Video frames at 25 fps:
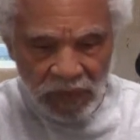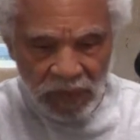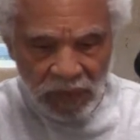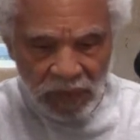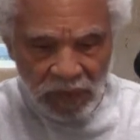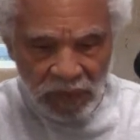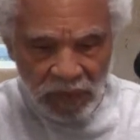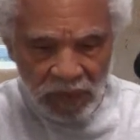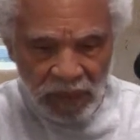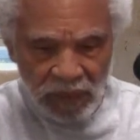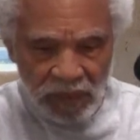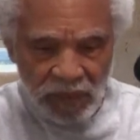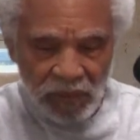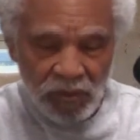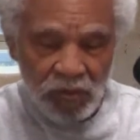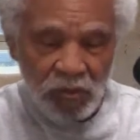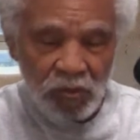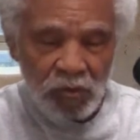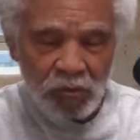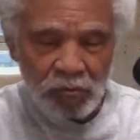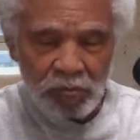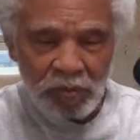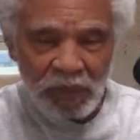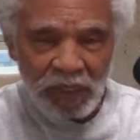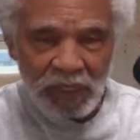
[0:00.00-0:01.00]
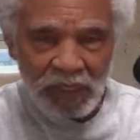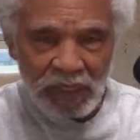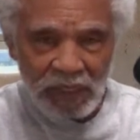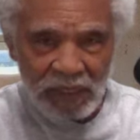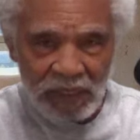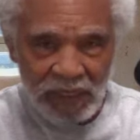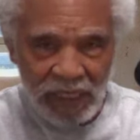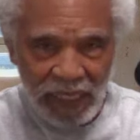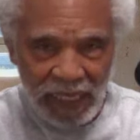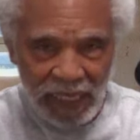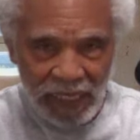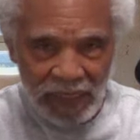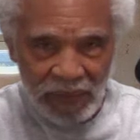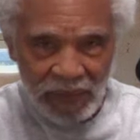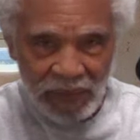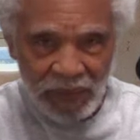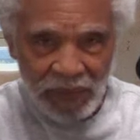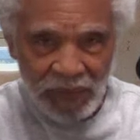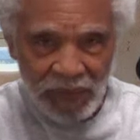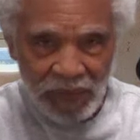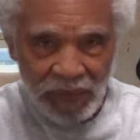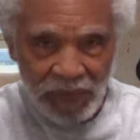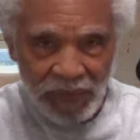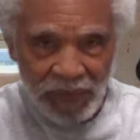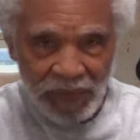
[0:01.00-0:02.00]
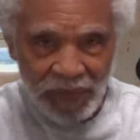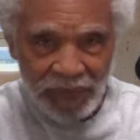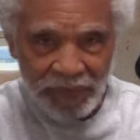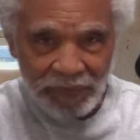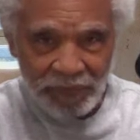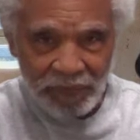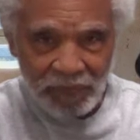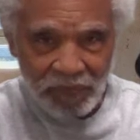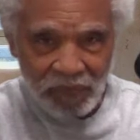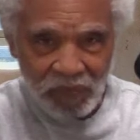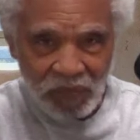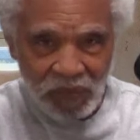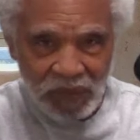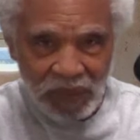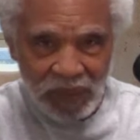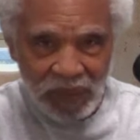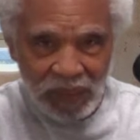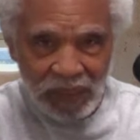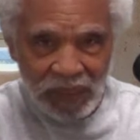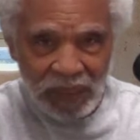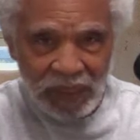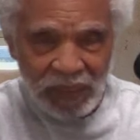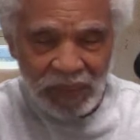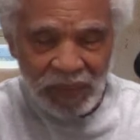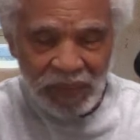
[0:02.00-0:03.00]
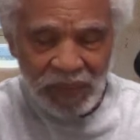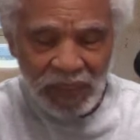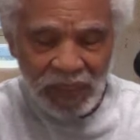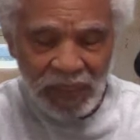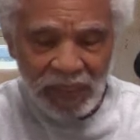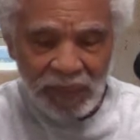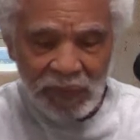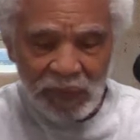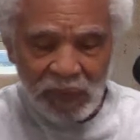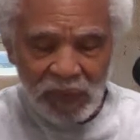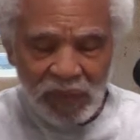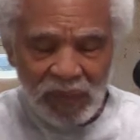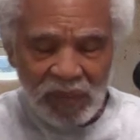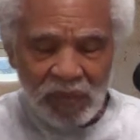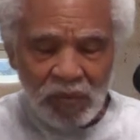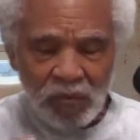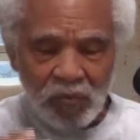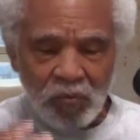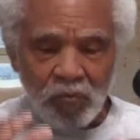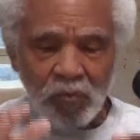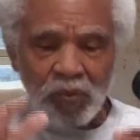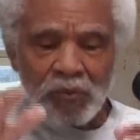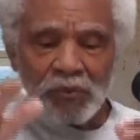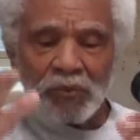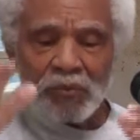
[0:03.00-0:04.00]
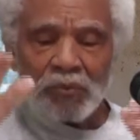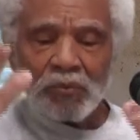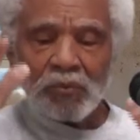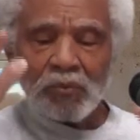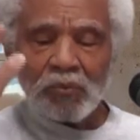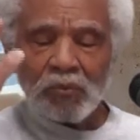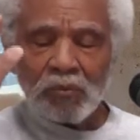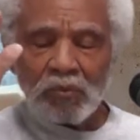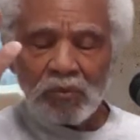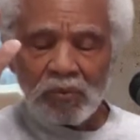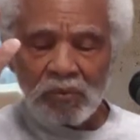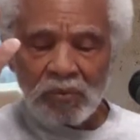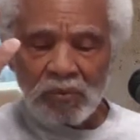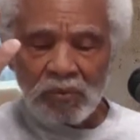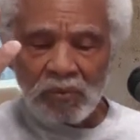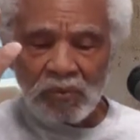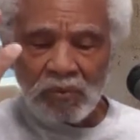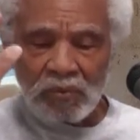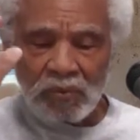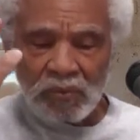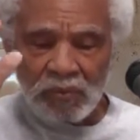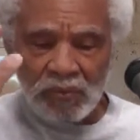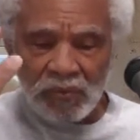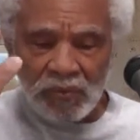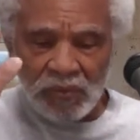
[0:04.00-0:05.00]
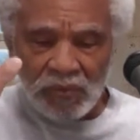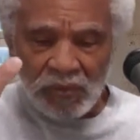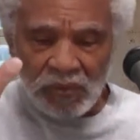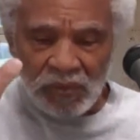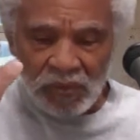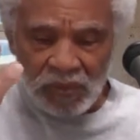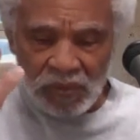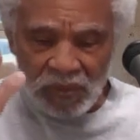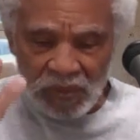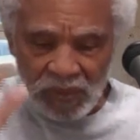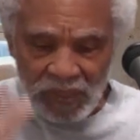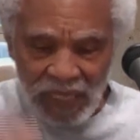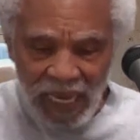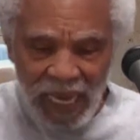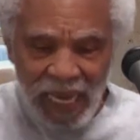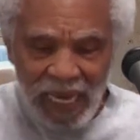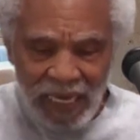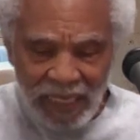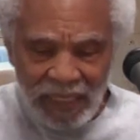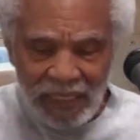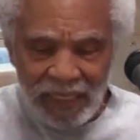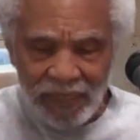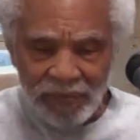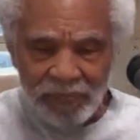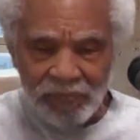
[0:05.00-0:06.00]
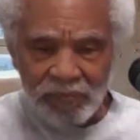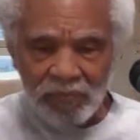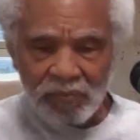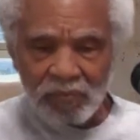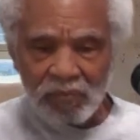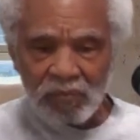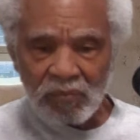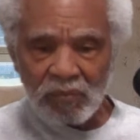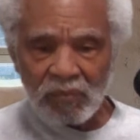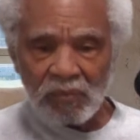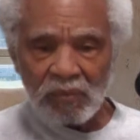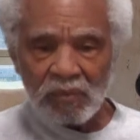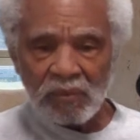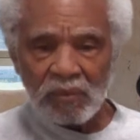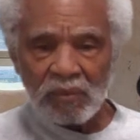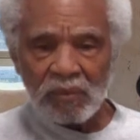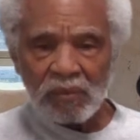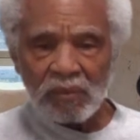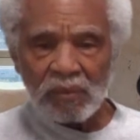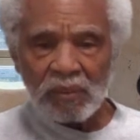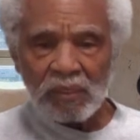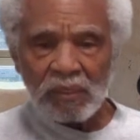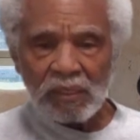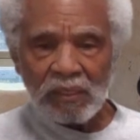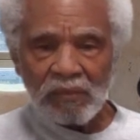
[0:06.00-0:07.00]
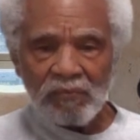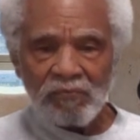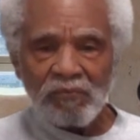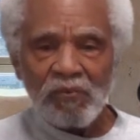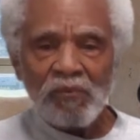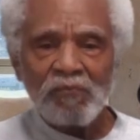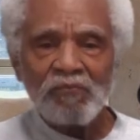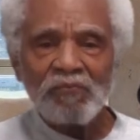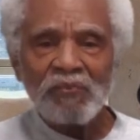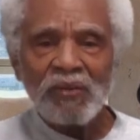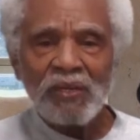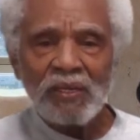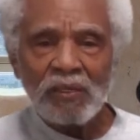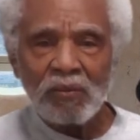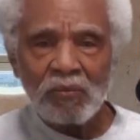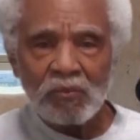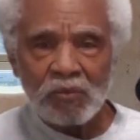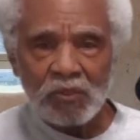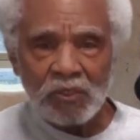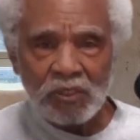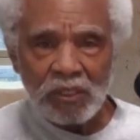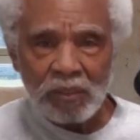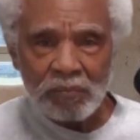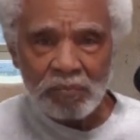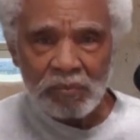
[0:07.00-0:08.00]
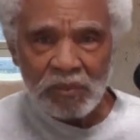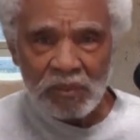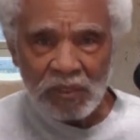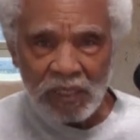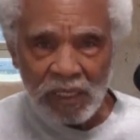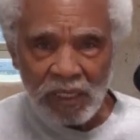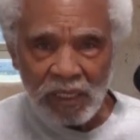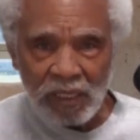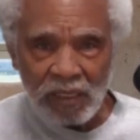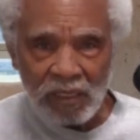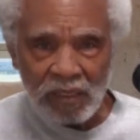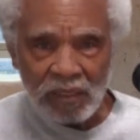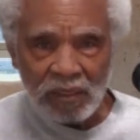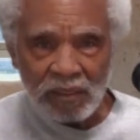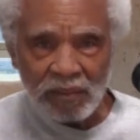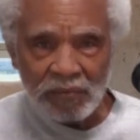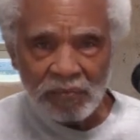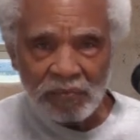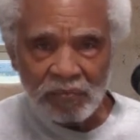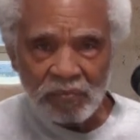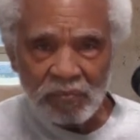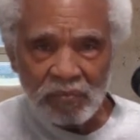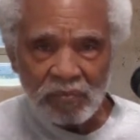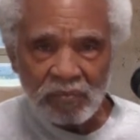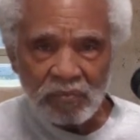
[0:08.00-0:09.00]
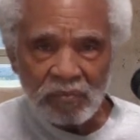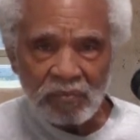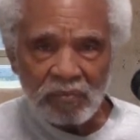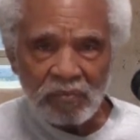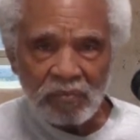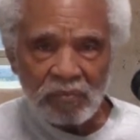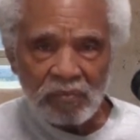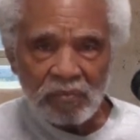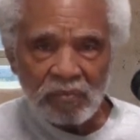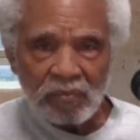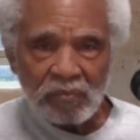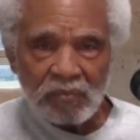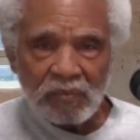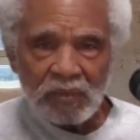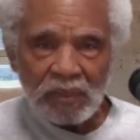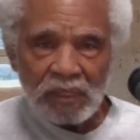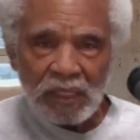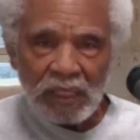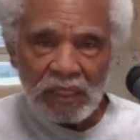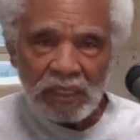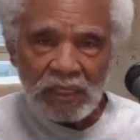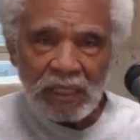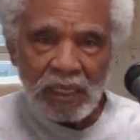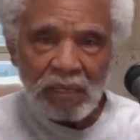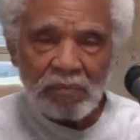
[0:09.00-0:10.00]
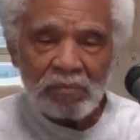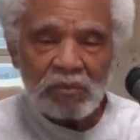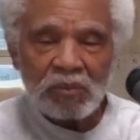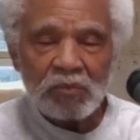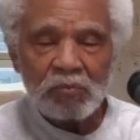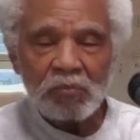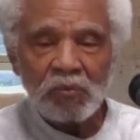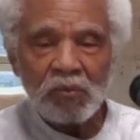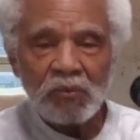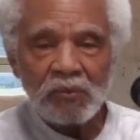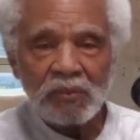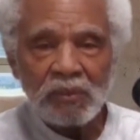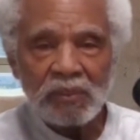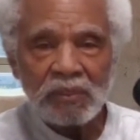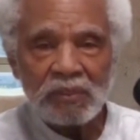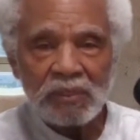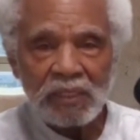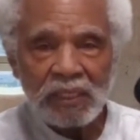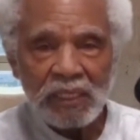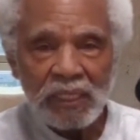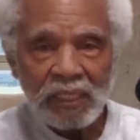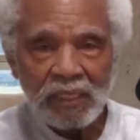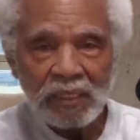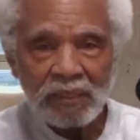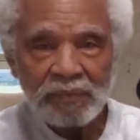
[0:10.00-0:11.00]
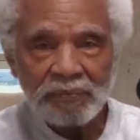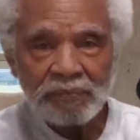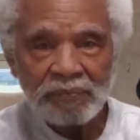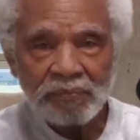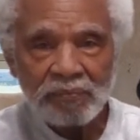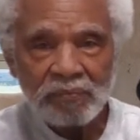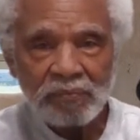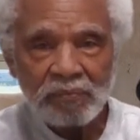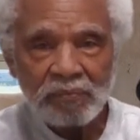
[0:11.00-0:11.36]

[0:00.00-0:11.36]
Then the Duke played his last card. He said, "Will you sign it for fellowship's sake?" And Thomas More looked at him.